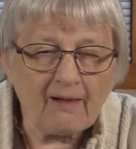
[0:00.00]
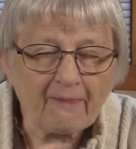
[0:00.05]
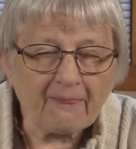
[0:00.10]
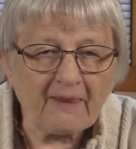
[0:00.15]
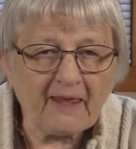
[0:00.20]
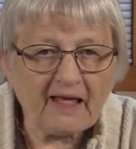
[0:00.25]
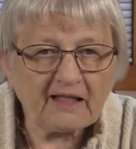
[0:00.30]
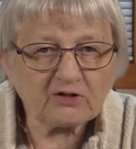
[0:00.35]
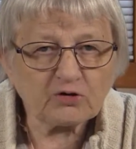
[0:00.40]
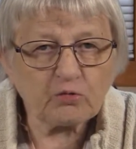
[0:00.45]

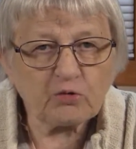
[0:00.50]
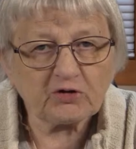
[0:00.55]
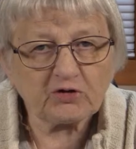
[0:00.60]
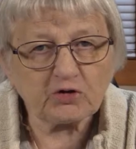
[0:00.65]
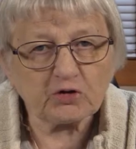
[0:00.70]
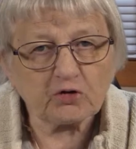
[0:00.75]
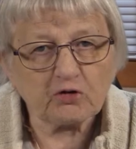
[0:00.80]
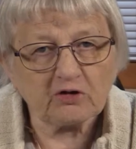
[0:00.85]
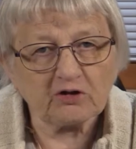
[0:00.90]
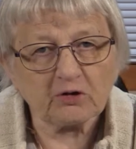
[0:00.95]
That's what
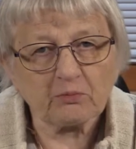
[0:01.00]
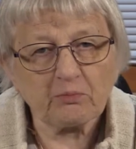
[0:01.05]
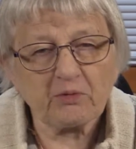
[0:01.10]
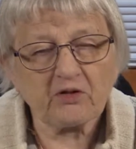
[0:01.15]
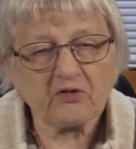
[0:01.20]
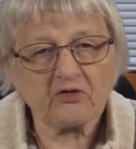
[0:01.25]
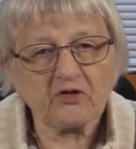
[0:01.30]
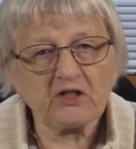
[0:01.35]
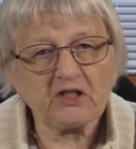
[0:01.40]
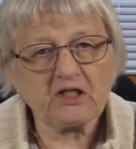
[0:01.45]
you're going to be
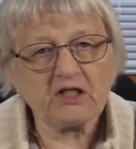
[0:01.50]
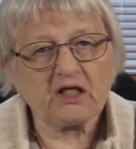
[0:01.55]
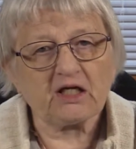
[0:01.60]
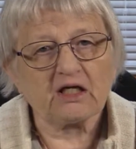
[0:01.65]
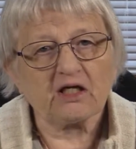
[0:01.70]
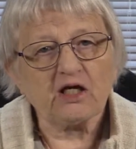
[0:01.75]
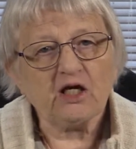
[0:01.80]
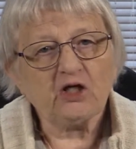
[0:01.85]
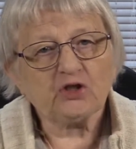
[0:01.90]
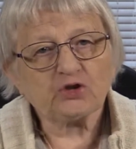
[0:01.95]

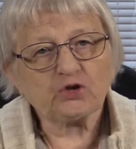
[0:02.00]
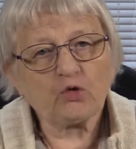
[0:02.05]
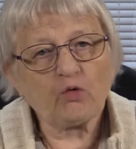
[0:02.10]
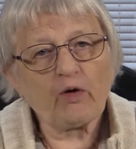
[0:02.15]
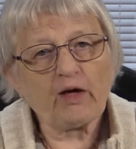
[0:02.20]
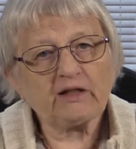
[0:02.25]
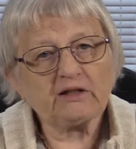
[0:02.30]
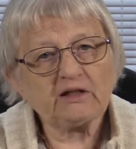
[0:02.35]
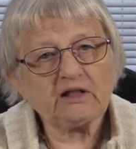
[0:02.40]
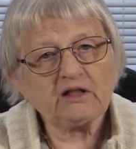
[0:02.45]
thinking. So
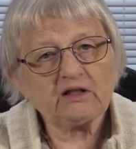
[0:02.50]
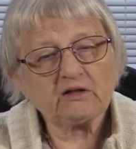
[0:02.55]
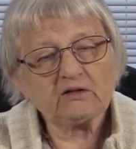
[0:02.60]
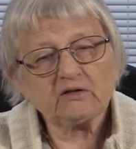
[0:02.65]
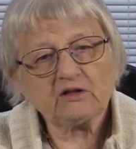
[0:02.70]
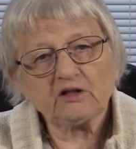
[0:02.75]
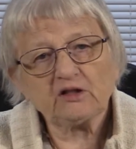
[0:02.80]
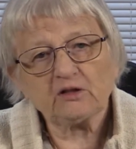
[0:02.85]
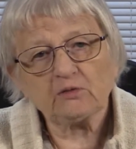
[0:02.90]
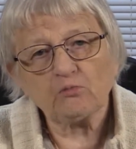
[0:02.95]
I need a
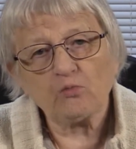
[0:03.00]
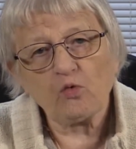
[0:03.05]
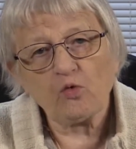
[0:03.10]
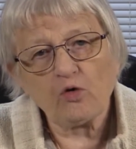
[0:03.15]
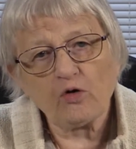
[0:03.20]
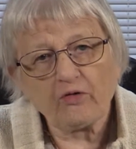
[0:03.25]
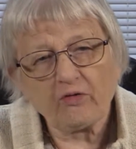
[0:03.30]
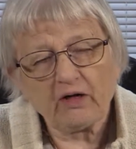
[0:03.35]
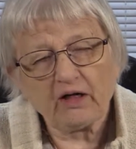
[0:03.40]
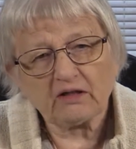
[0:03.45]
little
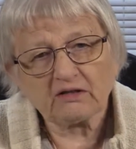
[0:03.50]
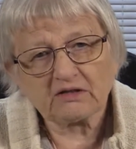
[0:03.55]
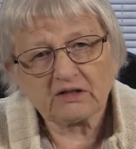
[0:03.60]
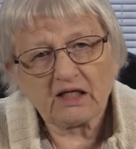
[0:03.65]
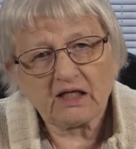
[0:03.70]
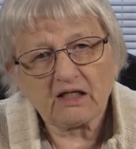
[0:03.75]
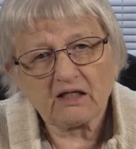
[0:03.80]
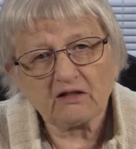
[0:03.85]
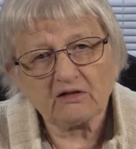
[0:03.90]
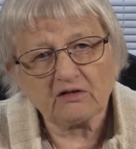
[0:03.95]
more. I'll
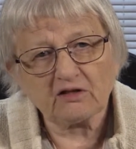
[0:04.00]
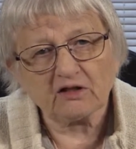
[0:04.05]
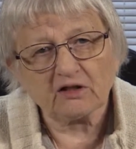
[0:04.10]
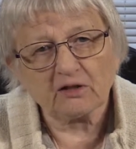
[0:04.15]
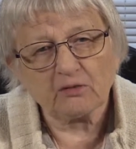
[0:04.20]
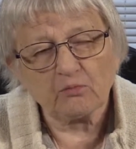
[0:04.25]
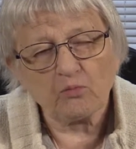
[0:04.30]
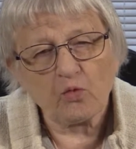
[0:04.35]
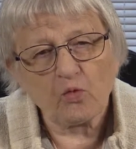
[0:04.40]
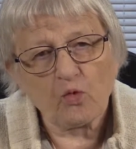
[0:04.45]
take a
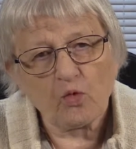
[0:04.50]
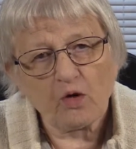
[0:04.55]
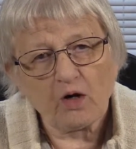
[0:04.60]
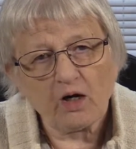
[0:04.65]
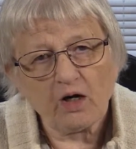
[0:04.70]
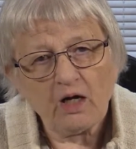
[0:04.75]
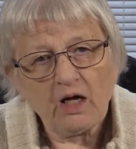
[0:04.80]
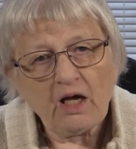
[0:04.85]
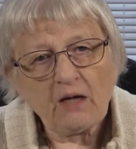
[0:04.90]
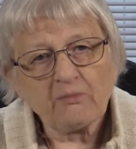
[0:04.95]
little
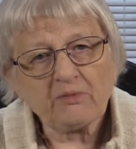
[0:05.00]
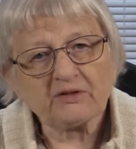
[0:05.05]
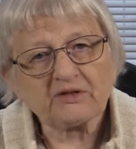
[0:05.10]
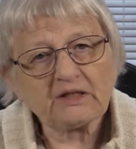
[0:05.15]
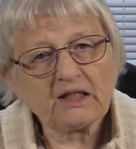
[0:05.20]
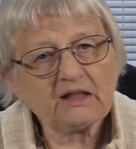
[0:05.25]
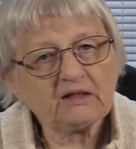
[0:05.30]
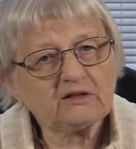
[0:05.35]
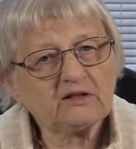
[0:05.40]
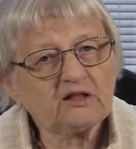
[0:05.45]
more. But
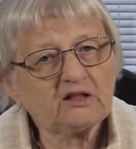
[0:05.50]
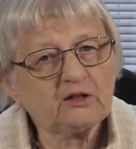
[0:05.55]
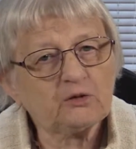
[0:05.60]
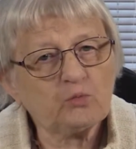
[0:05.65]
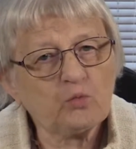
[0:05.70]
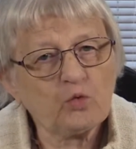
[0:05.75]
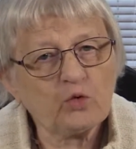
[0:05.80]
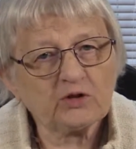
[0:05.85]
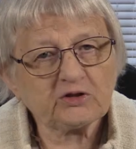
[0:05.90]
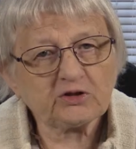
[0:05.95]
that little
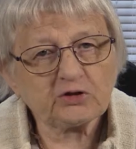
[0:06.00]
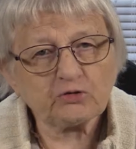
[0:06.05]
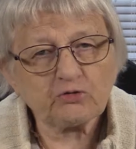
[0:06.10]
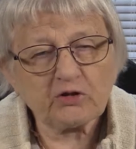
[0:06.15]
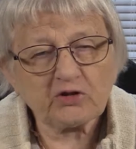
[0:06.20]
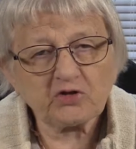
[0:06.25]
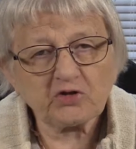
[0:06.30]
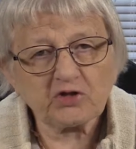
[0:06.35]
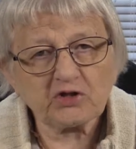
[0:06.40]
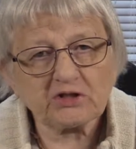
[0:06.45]
more
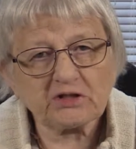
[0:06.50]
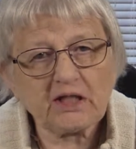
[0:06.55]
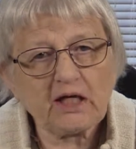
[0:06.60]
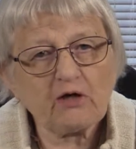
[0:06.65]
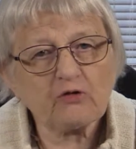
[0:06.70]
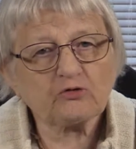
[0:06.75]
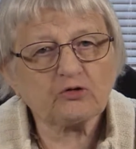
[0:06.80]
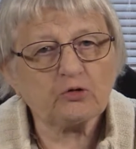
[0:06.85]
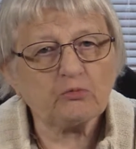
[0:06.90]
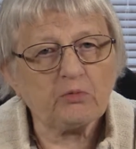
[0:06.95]
stretches
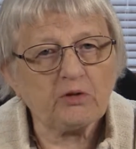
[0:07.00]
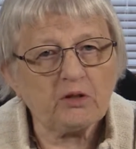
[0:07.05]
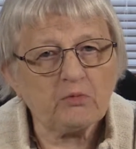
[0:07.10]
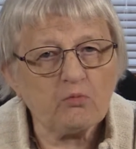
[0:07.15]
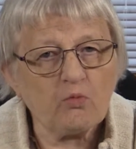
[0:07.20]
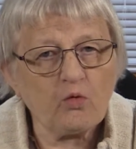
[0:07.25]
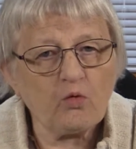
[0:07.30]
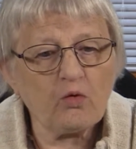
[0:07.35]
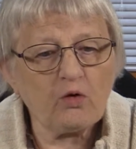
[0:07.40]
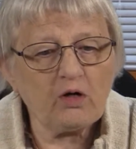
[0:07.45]
out to be
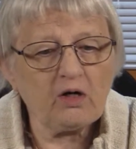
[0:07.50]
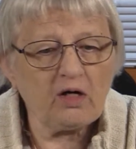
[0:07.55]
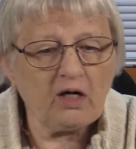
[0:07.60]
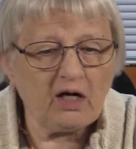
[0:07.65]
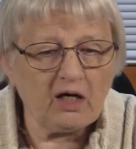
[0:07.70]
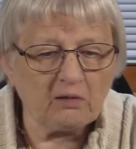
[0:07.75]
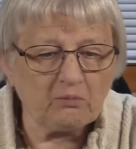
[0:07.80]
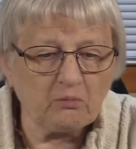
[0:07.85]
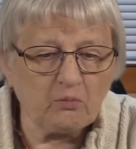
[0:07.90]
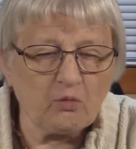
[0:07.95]
more
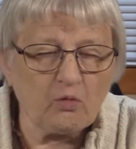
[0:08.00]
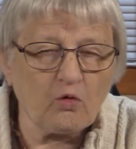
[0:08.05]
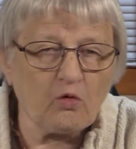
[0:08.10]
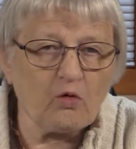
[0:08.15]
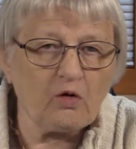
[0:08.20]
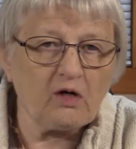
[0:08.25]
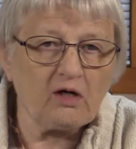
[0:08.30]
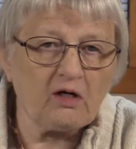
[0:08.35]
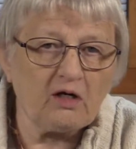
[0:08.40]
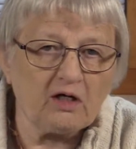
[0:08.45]
and
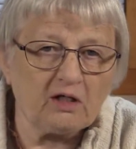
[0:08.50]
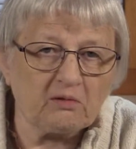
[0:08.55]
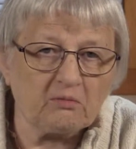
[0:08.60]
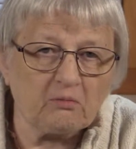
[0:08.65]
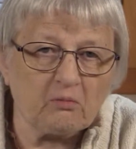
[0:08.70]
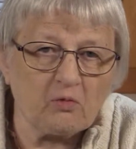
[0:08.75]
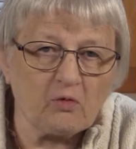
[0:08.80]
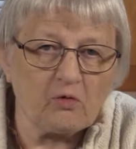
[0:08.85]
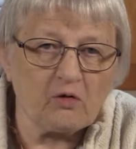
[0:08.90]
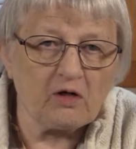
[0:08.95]
more
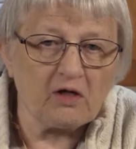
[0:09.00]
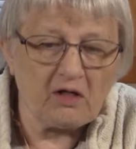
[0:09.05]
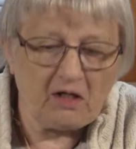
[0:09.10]
and more